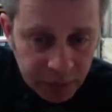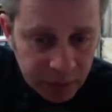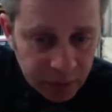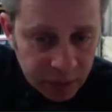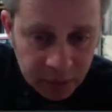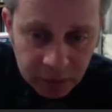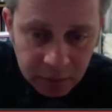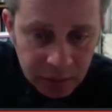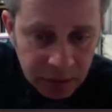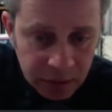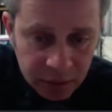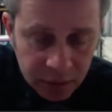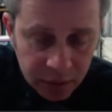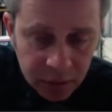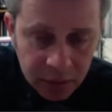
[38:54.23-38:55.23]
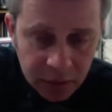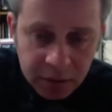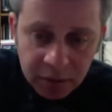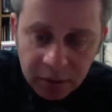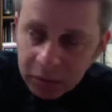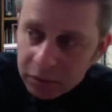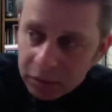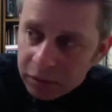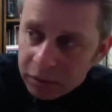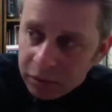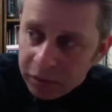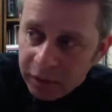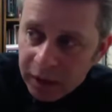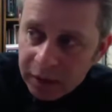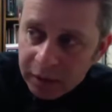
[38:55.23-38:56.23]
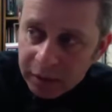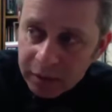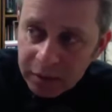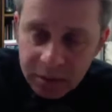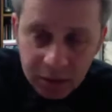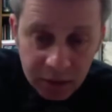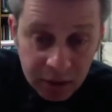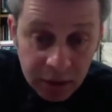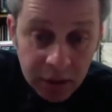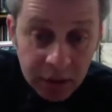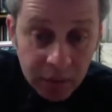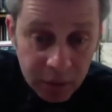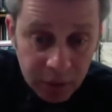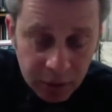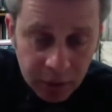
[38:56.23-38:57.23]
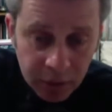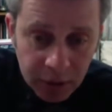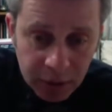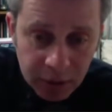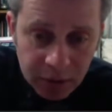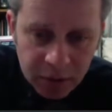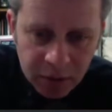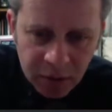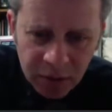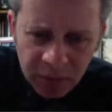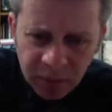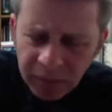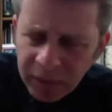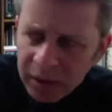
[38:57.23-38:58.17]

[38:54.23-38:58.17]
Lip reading: and interpersonal violence in deep human history